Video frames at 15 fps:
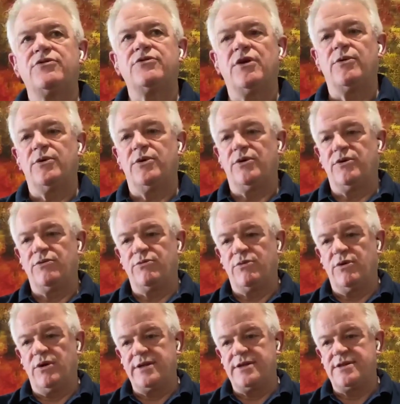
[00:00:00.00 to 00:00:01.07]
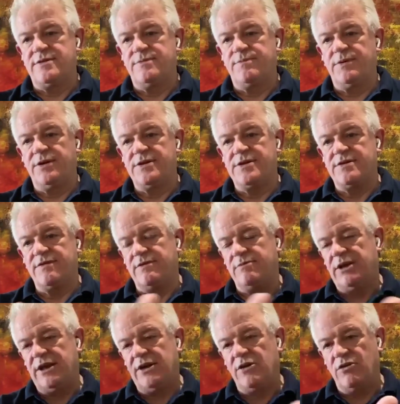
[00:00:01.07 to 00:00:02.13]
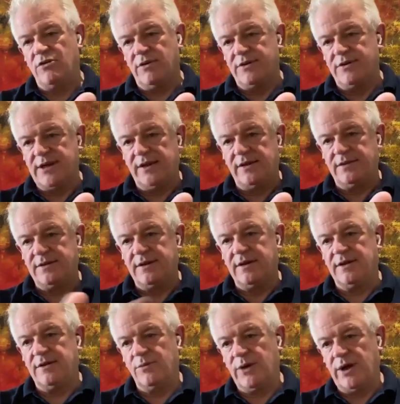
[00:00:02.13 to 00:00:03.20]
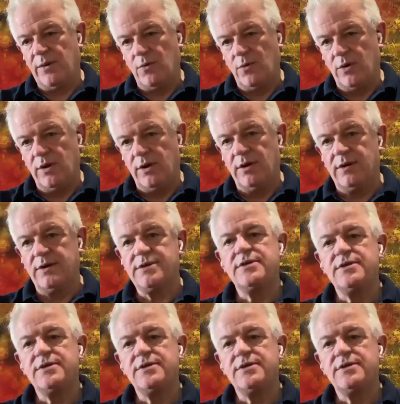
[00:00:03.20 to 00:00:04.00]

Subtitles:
to grow a lot of rice because of the Mekong Delta, the way it works.